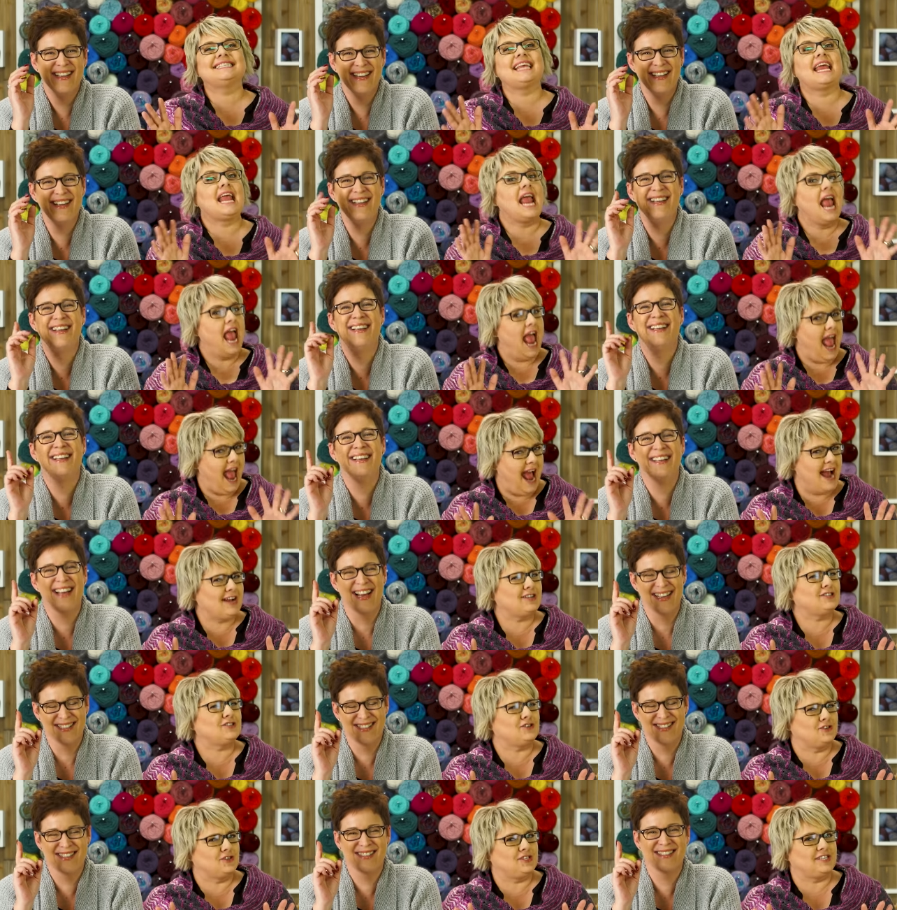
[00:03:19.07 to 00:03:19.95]
Speaker 1: say
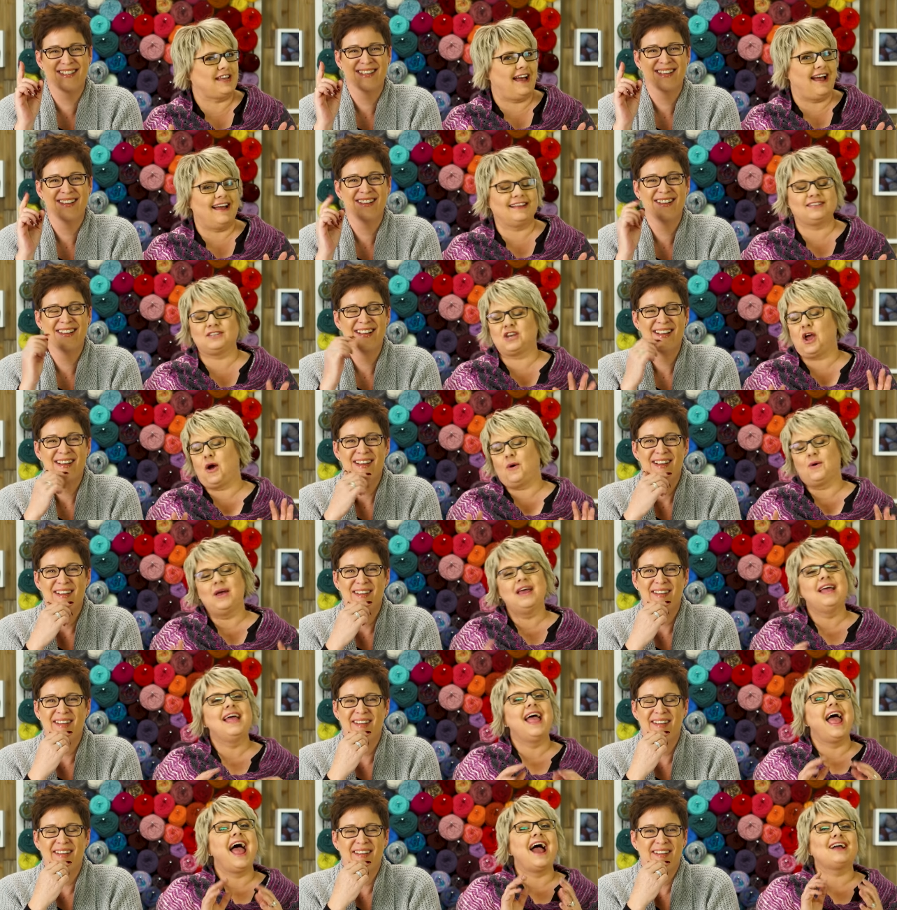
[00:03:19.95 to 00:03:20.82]
exercise. Yes. No,
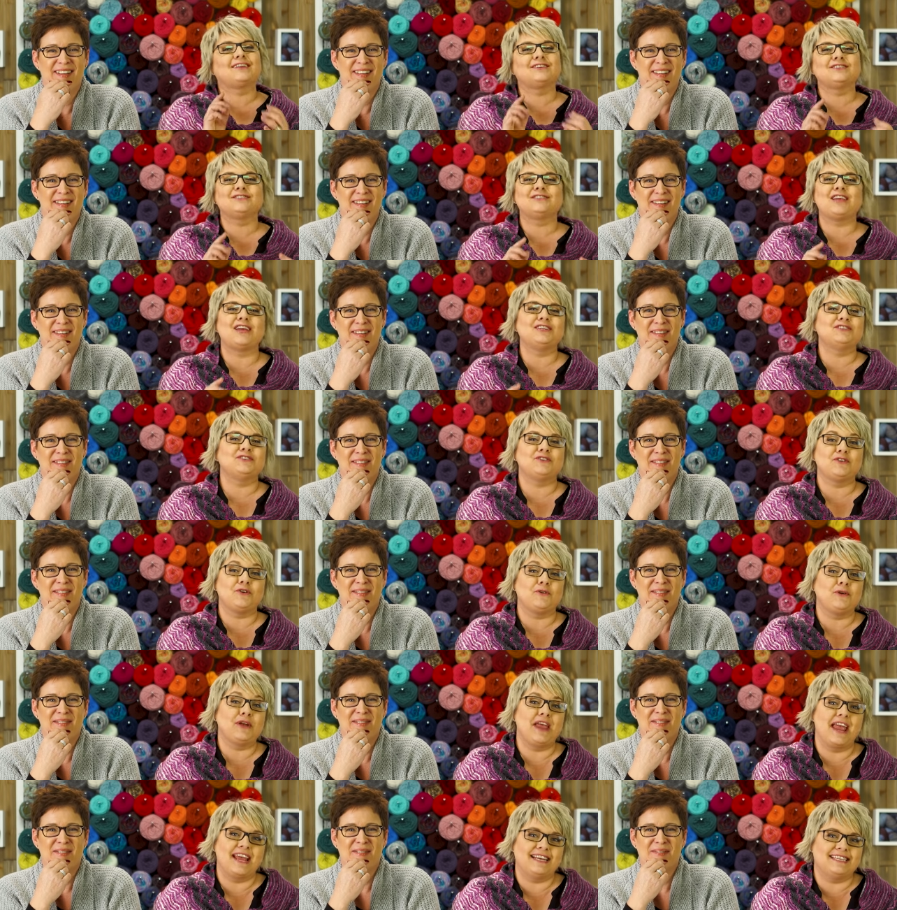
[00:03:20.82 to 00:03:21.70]
exercise your
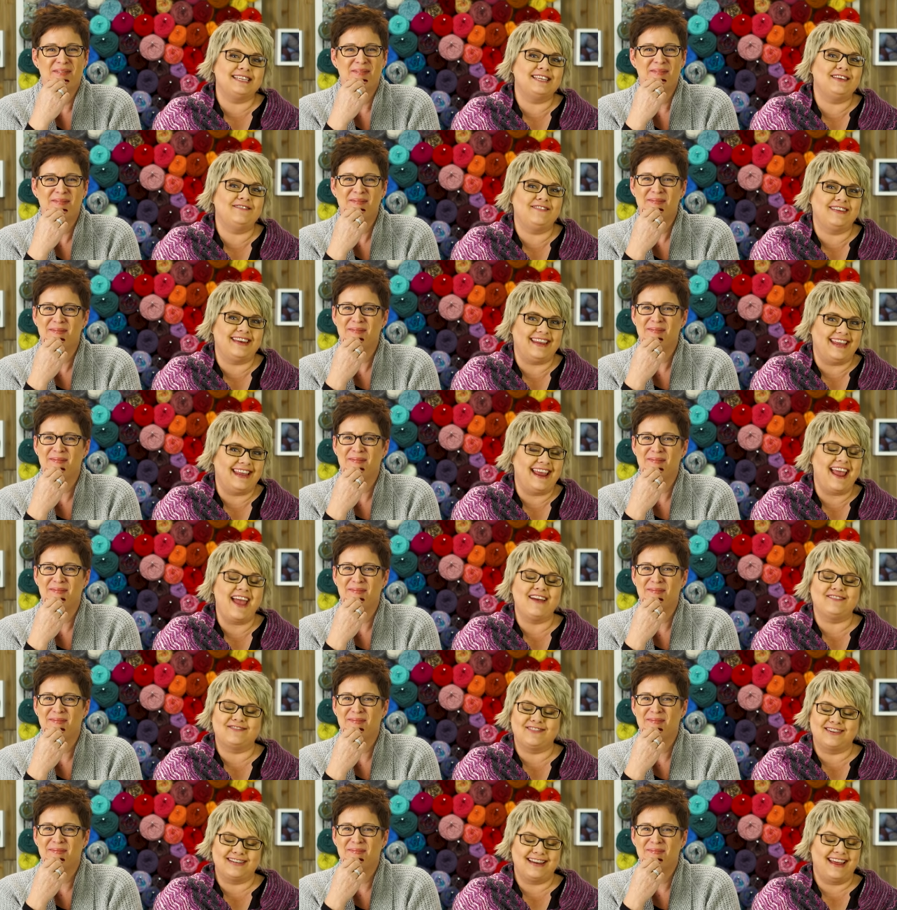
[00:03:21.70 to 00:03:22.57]
creativity every